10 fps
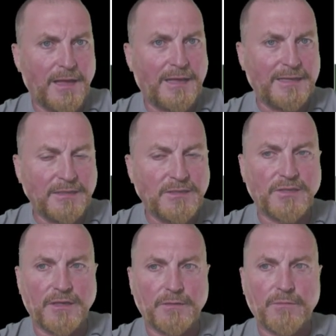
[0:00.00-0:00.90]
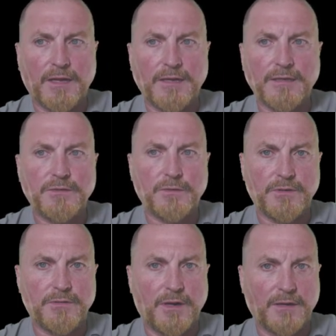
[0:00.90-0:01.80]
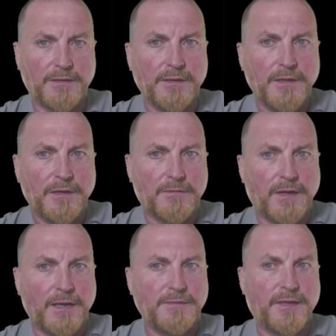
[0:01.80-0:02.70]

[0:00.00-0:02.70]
incident related to a drug, right?